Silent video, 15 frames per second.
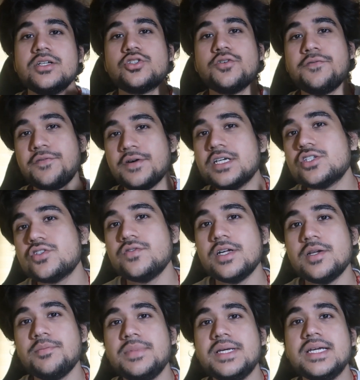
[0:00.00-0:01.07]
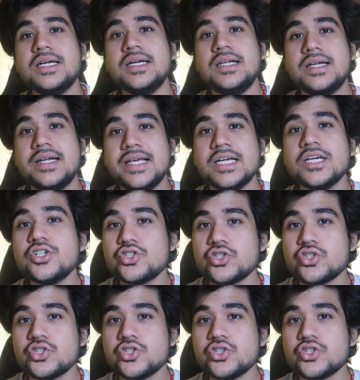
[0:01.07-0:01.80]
So first one being link